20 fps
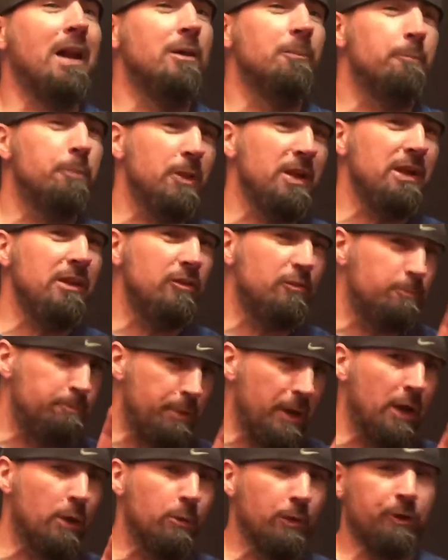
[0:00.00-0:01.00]
and please
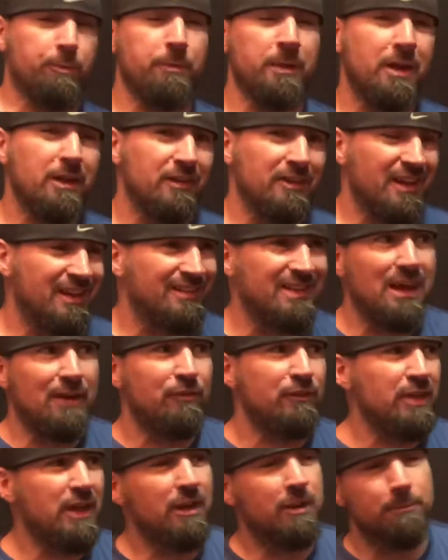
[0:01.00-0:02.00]
bear with me, because as I've
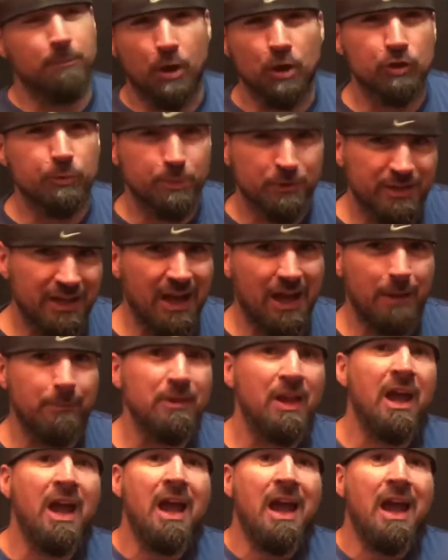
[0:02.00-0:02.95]
stated multiple times,